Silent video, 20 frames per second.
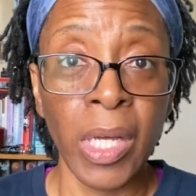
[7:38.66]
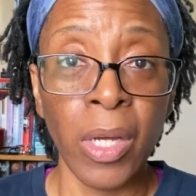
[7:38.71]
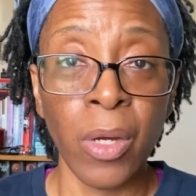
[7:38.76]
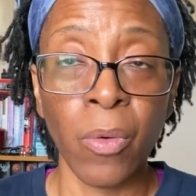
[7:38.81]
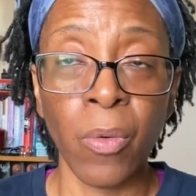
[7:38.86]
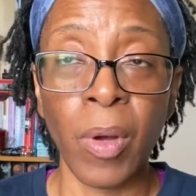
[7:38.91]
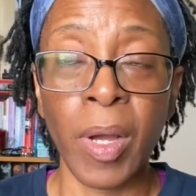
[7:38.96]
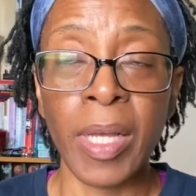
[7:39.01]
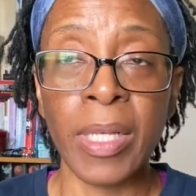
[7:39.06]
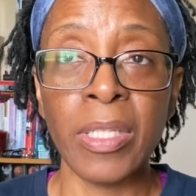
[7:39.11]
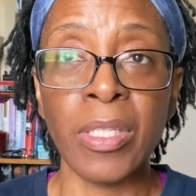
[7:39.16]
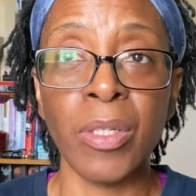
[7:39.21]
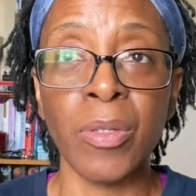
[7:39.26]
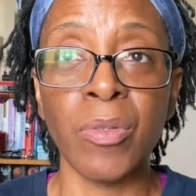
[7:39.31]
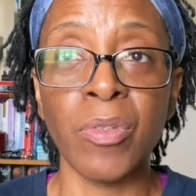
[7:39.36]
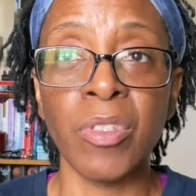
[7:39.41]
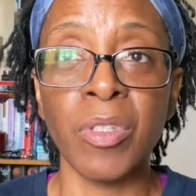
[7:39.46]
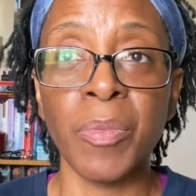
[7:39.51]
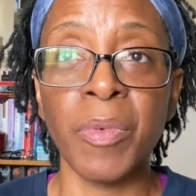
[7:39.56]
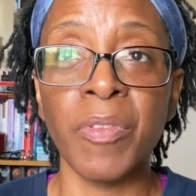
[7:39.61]
right? So
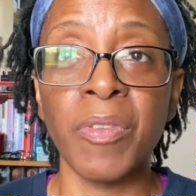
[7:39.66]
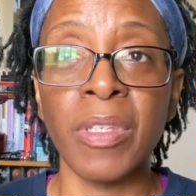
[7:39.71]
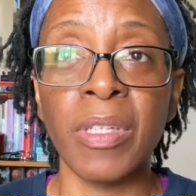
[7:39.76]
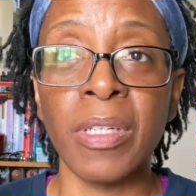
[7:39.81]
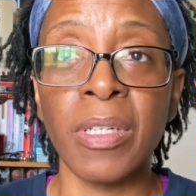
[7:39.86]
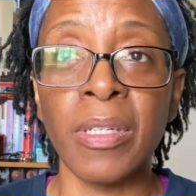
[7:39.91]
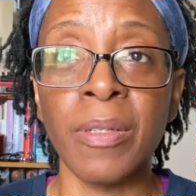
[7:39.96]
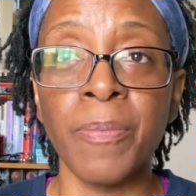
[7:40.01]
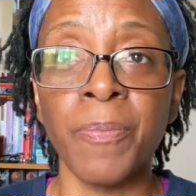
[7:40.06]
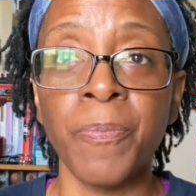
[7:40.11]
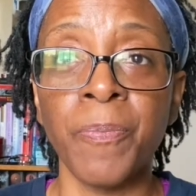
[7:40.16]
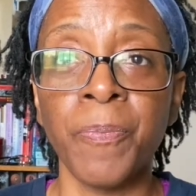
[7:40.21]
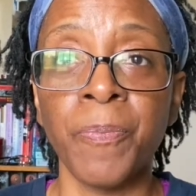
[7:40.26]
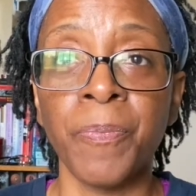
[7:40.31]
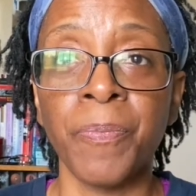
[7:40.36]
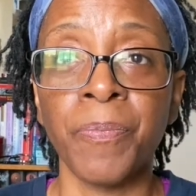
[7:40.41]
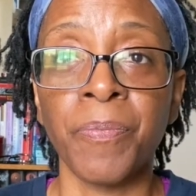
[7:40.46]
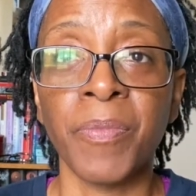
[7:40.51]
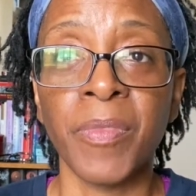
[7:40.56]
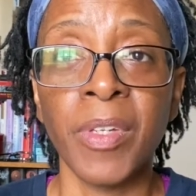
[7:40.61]
some of the
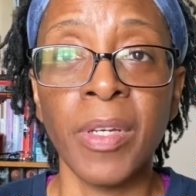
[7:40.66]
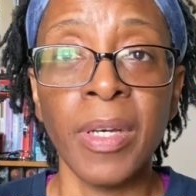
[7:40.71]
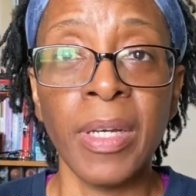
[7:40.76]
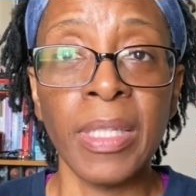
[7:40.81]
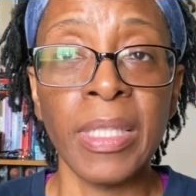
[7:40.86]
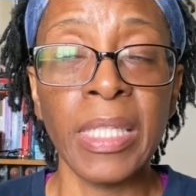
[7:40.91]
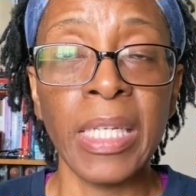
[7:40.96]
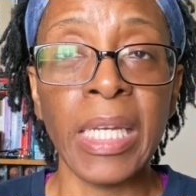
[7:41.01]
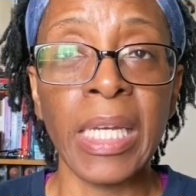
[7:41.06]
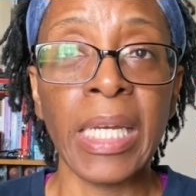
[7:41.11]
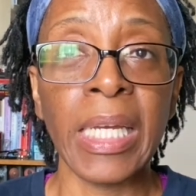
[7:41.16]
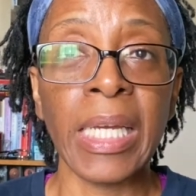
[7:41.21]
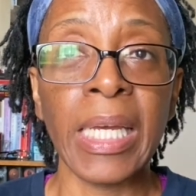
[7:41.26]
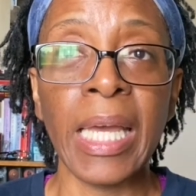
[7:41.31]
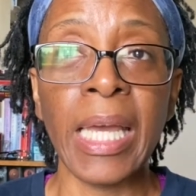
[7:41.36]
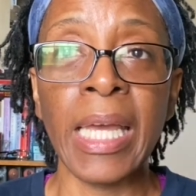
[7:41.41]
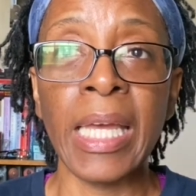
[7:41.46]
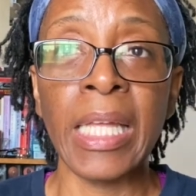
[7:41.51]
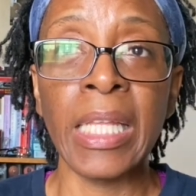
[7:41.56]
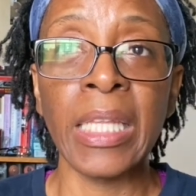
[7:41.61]
hunting
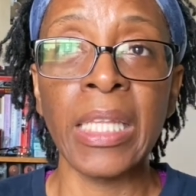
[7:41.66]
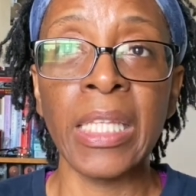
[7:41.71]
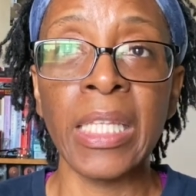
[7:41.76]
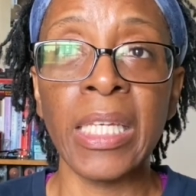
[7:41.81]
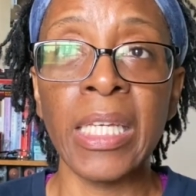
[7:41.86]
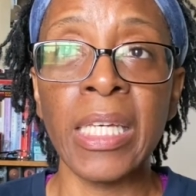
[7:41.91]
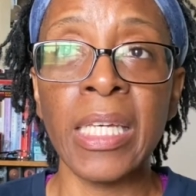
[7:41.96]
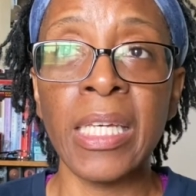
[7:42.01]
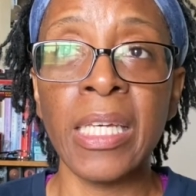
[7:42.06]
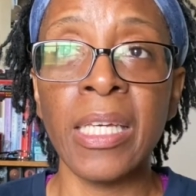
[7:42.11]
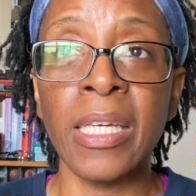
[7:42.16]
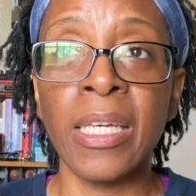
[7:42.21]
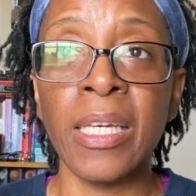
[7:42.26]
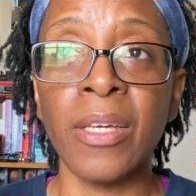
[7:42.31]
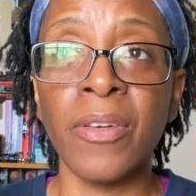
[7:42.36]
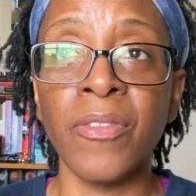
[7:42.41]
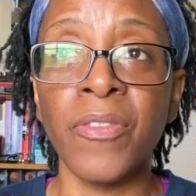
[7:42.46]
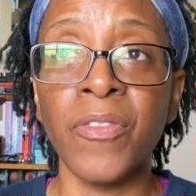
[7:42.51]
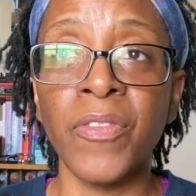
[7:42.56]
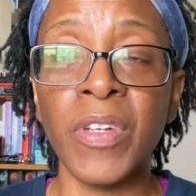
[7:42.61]
and
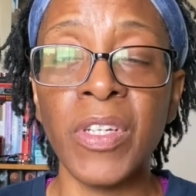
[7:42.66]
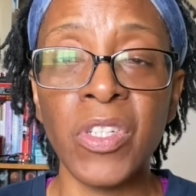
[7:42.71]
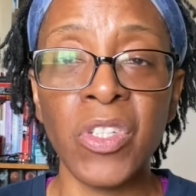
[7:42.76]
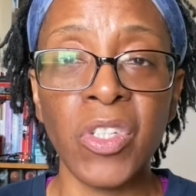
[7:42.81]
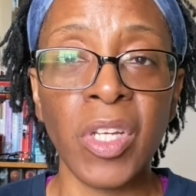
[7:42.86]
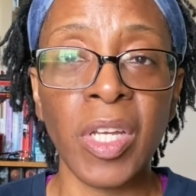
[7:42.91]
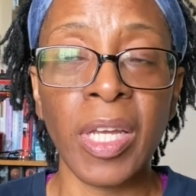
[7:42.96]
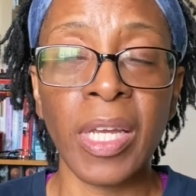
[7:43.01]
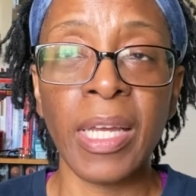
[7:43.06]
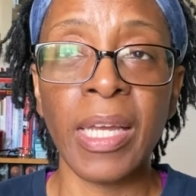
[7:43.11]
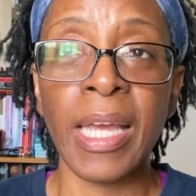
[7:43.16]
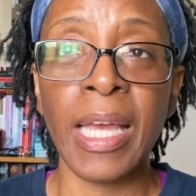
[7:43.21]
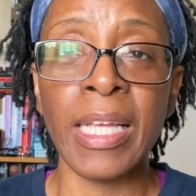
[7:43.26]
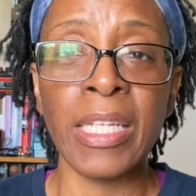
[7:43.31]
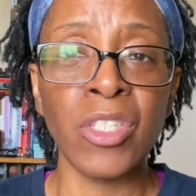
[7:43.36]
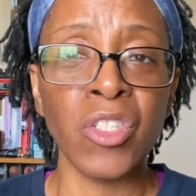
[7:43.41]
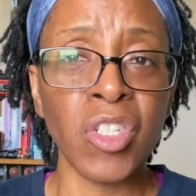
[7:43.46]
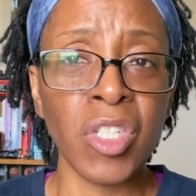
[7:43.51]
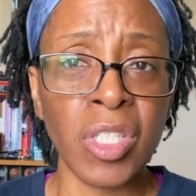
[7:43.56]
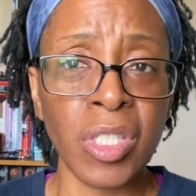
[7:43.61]
the fishing
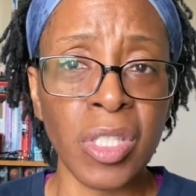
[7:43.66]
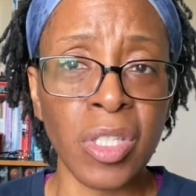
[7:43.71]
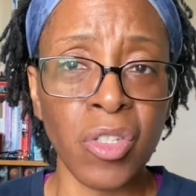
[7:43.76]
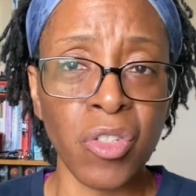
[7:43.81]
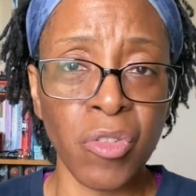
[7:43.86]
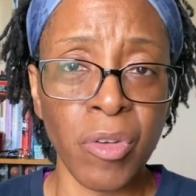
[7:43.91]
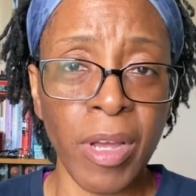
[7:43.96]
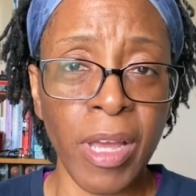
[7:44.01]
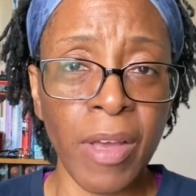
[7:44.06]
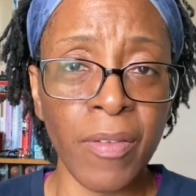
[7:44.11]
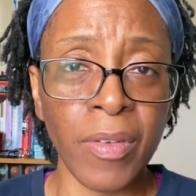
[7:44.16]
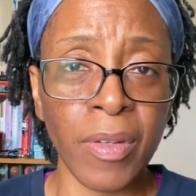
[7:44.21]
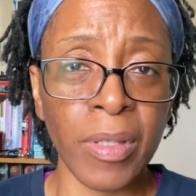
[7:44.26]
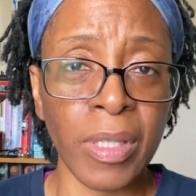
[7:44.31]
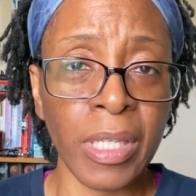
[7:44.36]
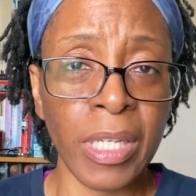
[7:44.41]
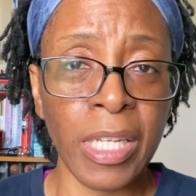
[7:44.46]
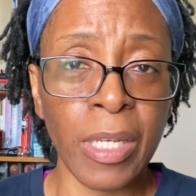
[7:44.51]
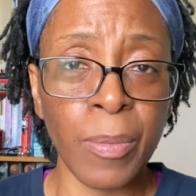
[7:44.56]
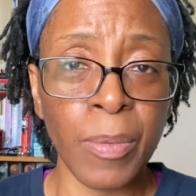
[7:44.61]
and just the travel
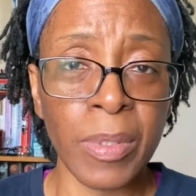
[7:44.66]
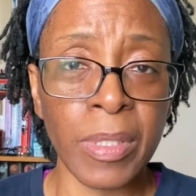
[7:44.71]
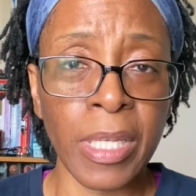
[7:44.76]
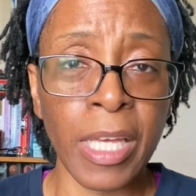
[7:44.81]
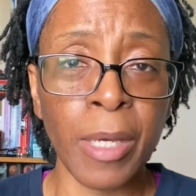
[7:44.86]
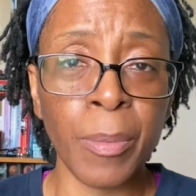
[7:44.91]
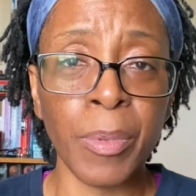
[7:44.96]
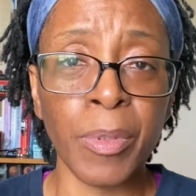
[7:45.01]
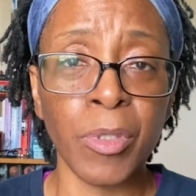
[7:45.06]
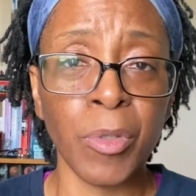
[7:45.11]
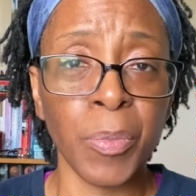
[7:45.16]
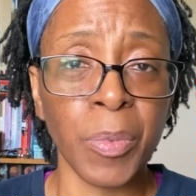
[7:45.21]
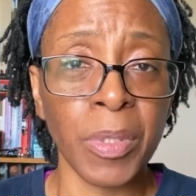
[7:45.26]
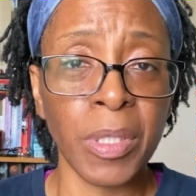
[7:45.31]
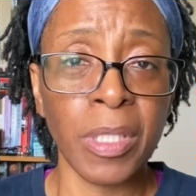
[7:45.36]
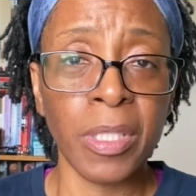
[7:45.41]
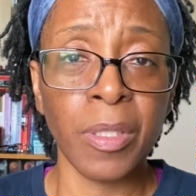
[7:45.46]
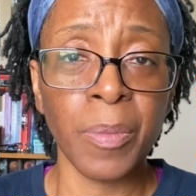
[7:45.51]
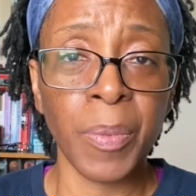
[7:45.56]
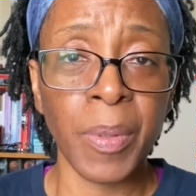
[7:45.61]
that he was able to
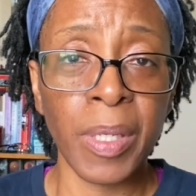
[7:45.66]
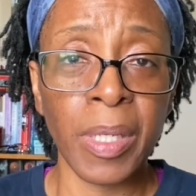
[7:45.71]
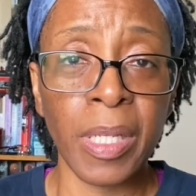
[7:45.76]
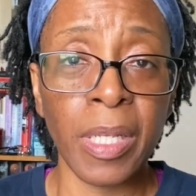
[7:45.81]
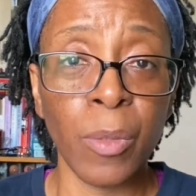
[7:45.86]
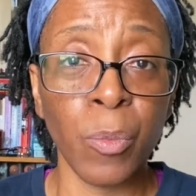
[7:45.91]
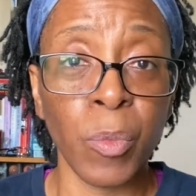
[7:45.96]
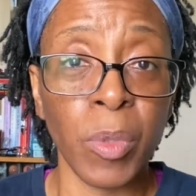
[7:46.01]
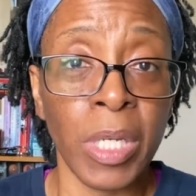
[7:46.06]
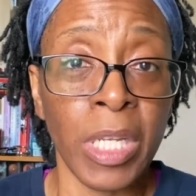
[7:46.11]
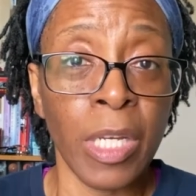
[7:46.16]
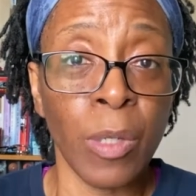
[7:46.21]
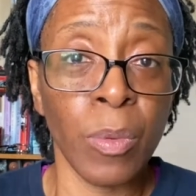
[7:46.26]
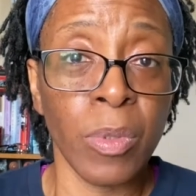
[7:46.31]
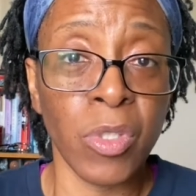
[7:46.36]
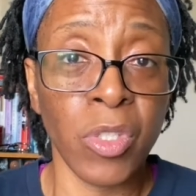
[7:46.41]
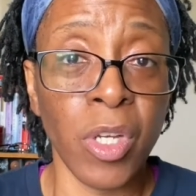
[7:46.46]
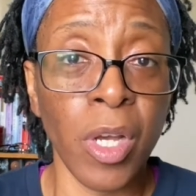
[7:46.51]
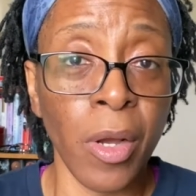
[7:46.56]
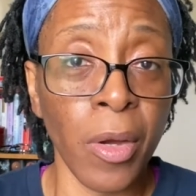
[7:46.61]
participate in when he
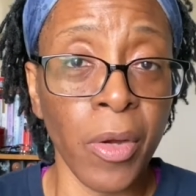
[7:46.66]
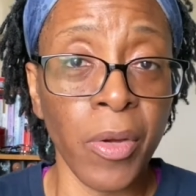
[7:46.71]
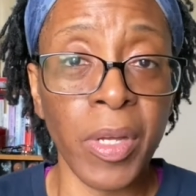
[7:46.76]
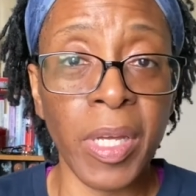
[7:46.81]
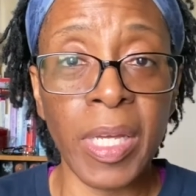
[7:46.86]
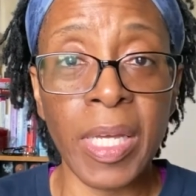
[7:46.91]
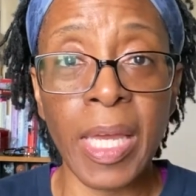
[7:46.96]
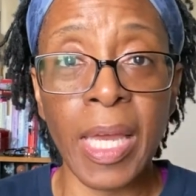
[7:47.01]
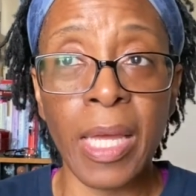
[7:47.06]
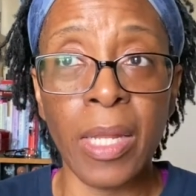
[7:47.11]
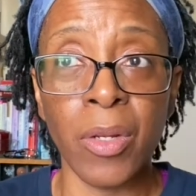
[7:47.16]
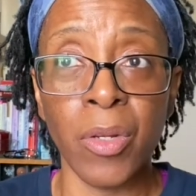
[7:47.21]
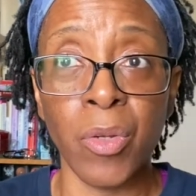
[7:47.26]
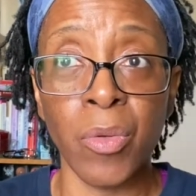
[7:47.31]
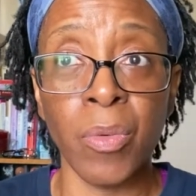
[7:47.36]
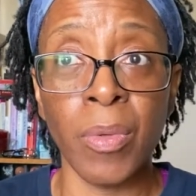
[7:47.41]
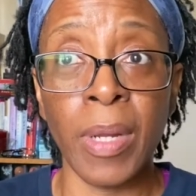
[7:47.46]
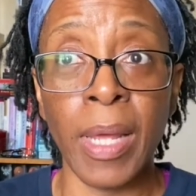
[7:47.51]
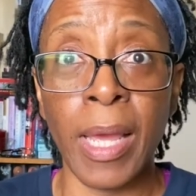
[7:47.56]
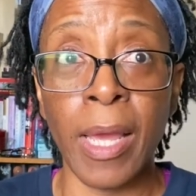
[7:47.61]
was younger, he can't do
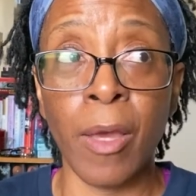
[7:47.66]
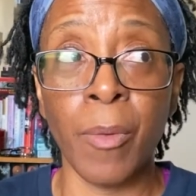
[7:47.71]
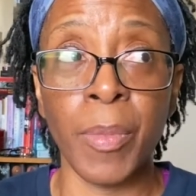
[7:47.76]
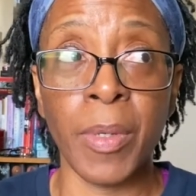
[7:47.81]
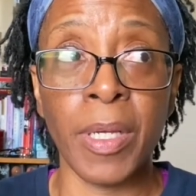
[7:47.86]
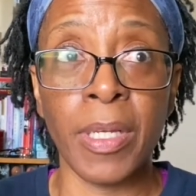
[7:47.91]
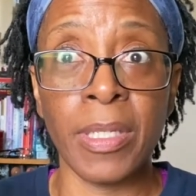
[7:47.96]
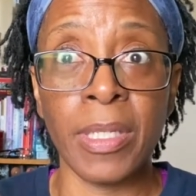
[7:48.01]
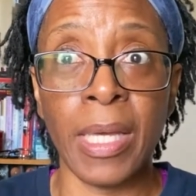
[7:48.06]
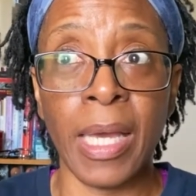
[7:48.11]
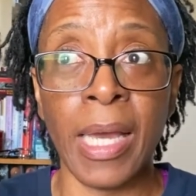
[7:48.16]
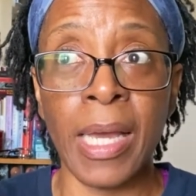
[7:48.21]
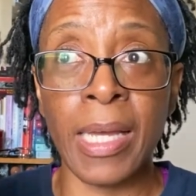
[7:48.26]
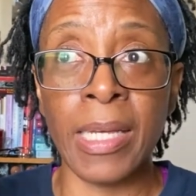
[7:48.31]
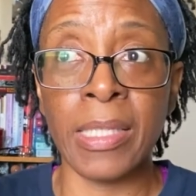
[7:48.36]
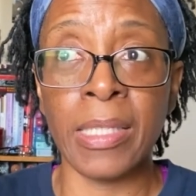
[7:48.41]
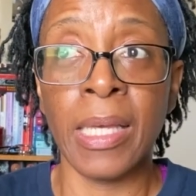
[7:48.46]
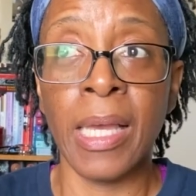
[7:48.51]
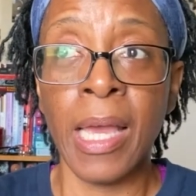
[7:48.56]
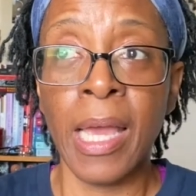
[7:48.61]
now because the
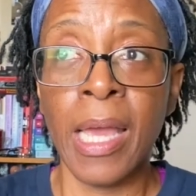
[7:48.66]
ice